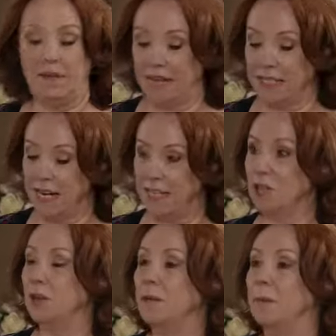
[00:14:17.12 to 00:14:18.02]
perfect day
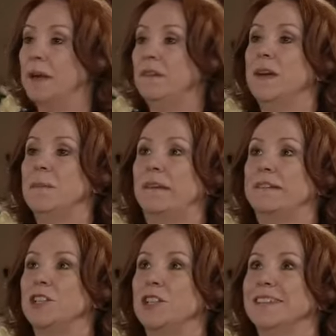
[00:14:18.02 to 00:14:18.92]
to go with a perfect
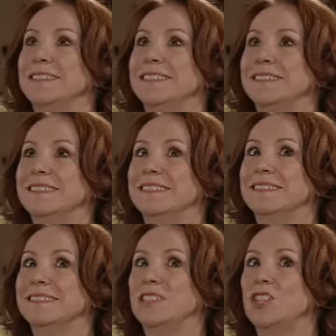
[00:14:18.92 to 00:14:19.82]
marriage.
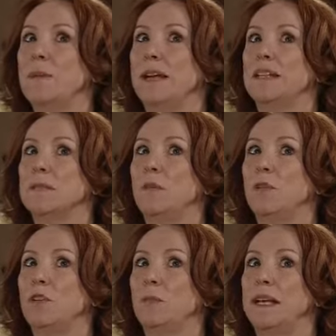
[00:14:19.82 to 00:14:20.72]
Shame you had to
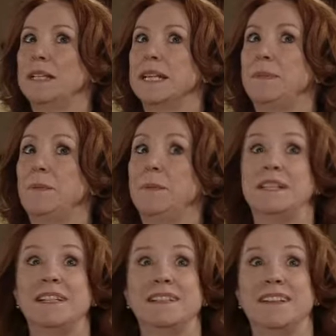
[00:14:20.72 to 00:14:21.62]
spoil it all by sleeping with my
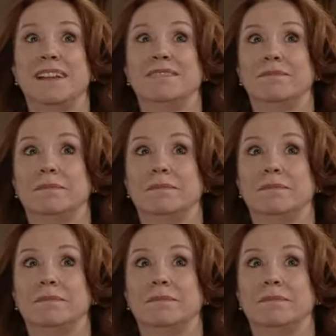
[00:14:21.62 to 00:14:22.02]
sister.